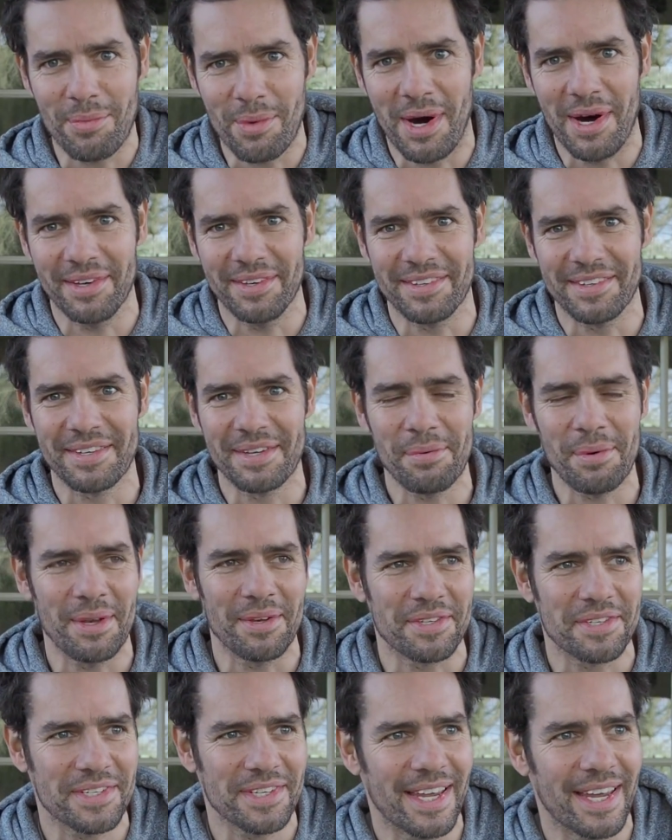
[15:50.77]

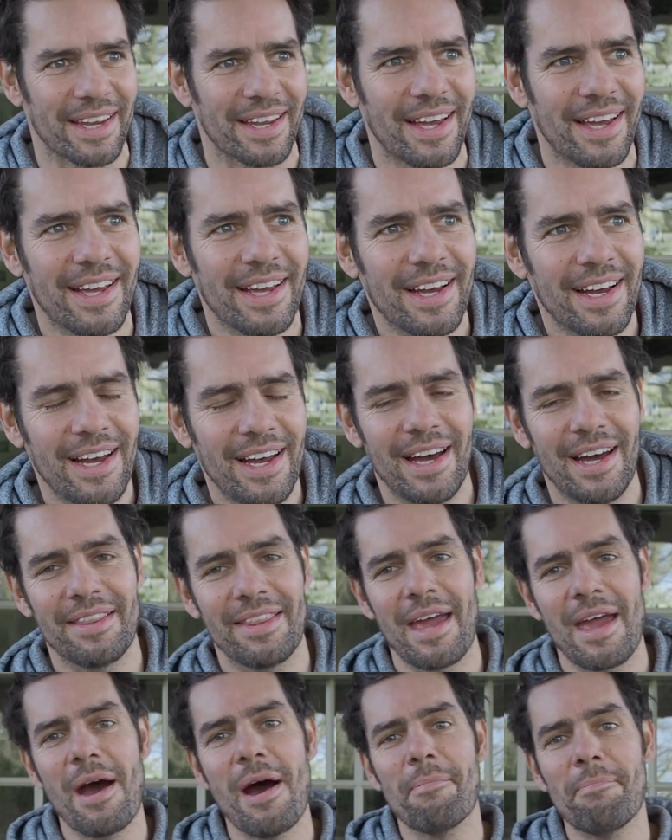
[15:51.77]
one slick,
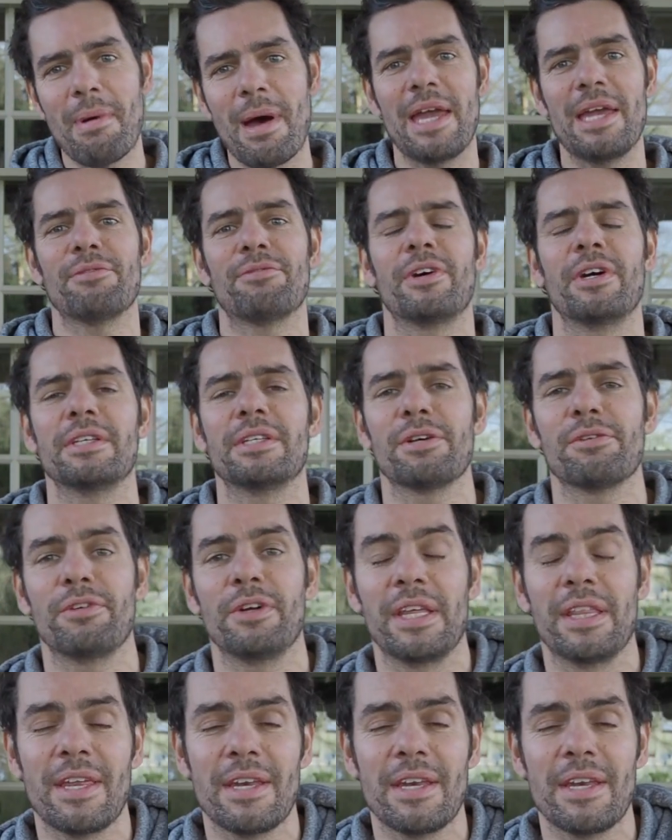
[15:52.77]
they are made very differently.